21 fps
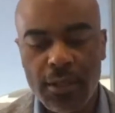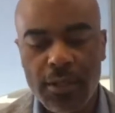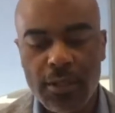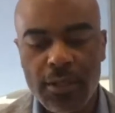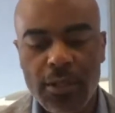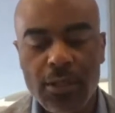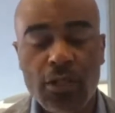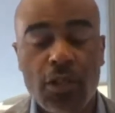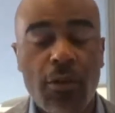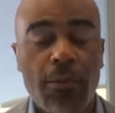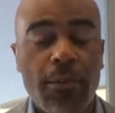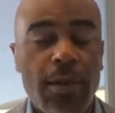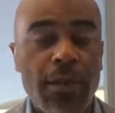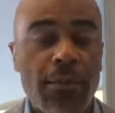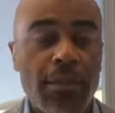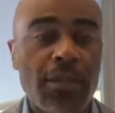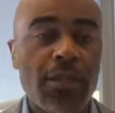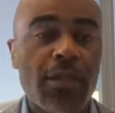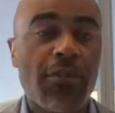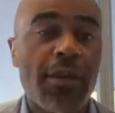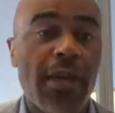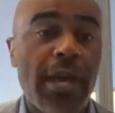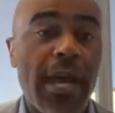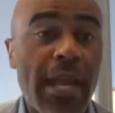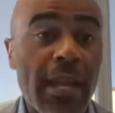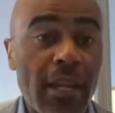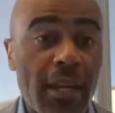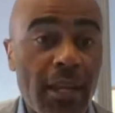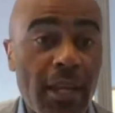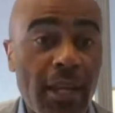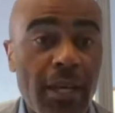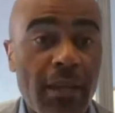determining
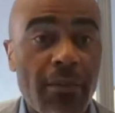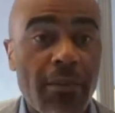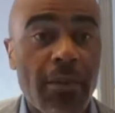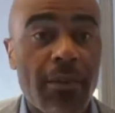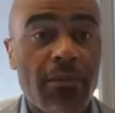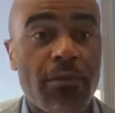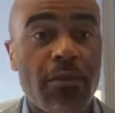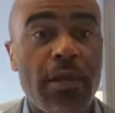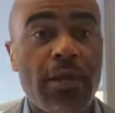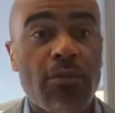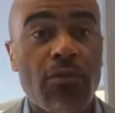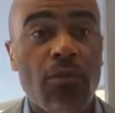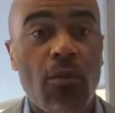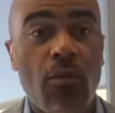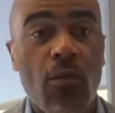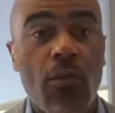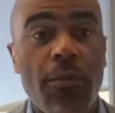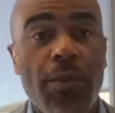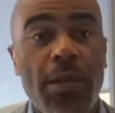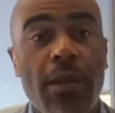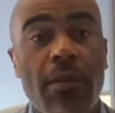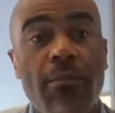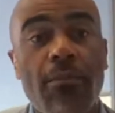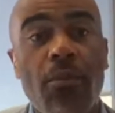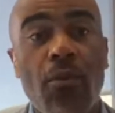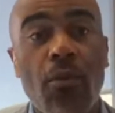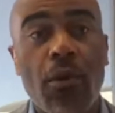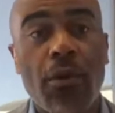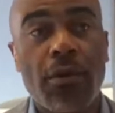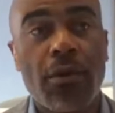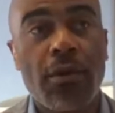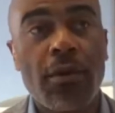materiality and things of that sort will be
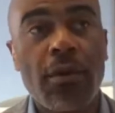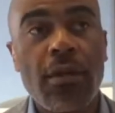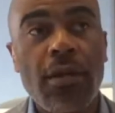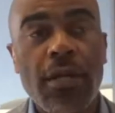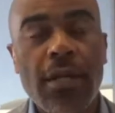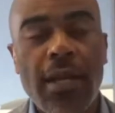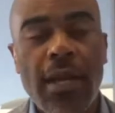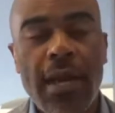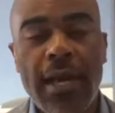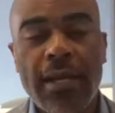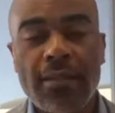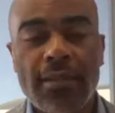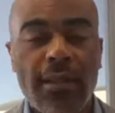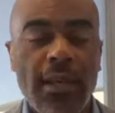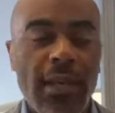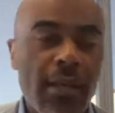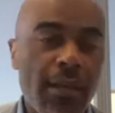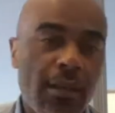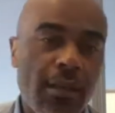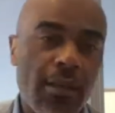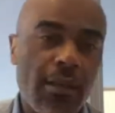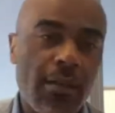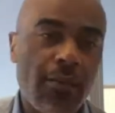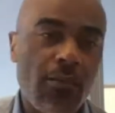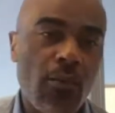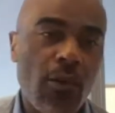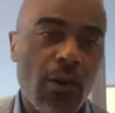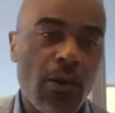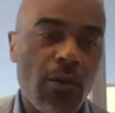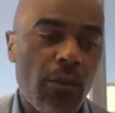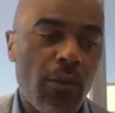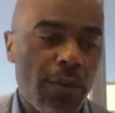important as they
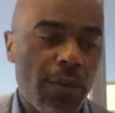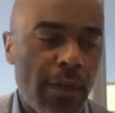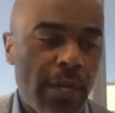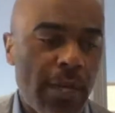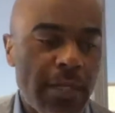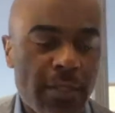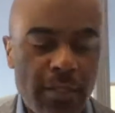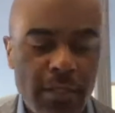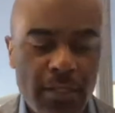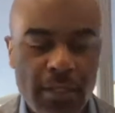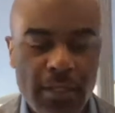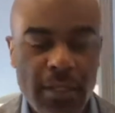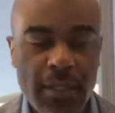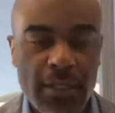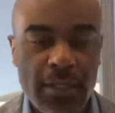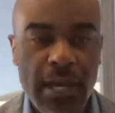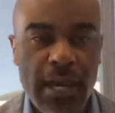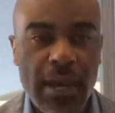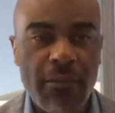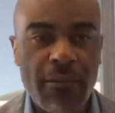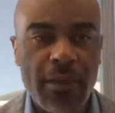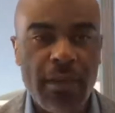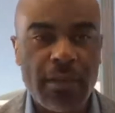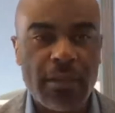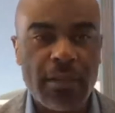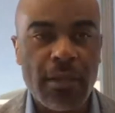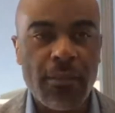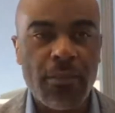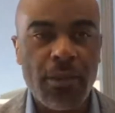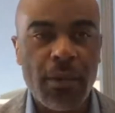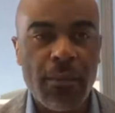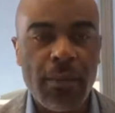work with the SEC to have things
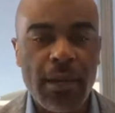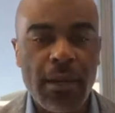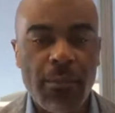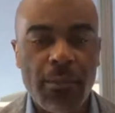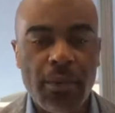implemented.